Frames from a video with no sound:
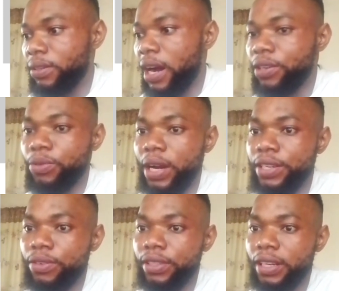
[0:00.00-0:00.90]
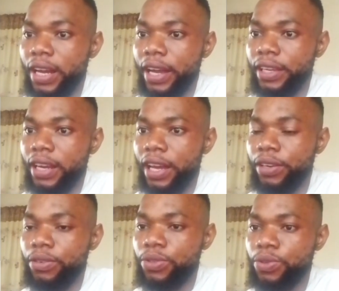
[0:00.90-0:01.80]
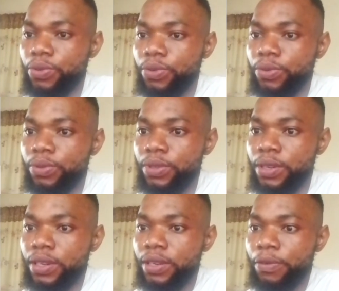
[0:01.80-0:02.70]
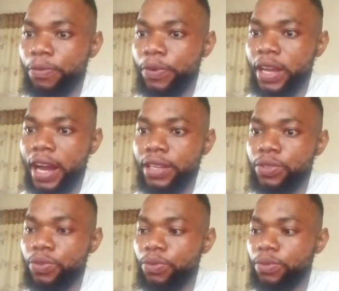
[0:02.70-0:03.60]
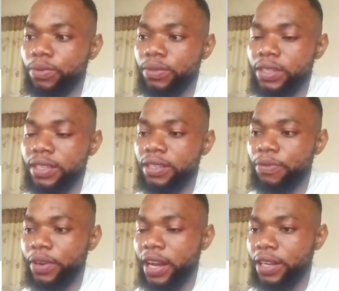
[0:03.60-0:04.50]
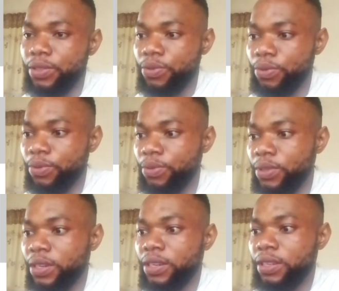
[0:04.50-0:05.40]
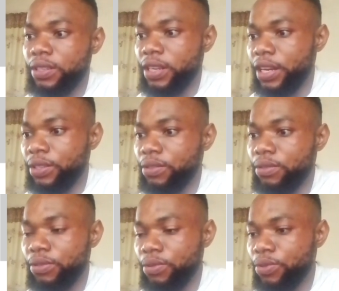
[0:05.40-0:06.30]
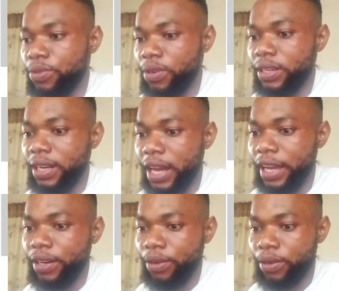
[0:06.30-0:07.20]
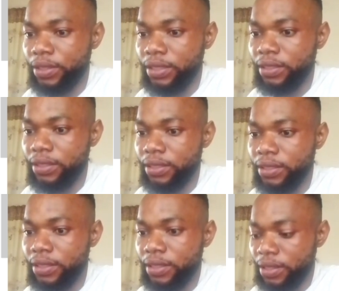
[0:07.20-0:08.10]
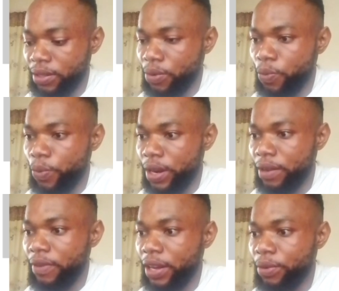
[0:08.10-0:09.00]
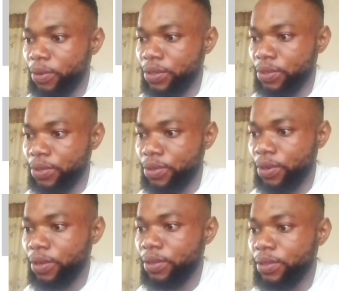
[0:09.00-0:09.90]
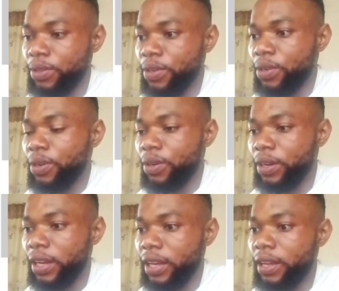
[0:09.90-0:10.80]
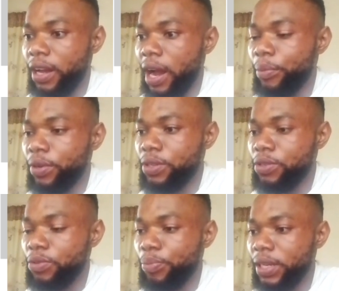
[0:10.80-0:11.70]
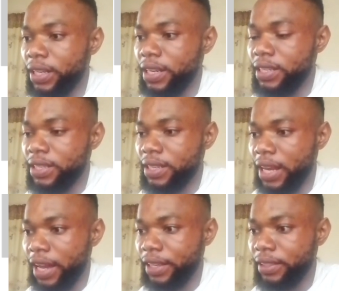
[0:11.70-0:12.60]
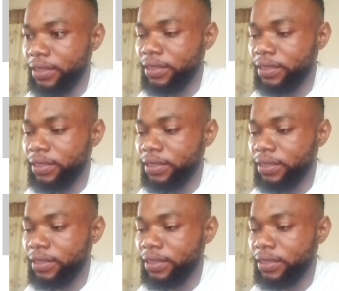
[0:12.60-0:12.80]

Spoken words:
How do I draw the line? I go to freehand tool. This is freehand tool. Then you draw the line on wherever you want to draw. Okay, I'm going to duplicate this line.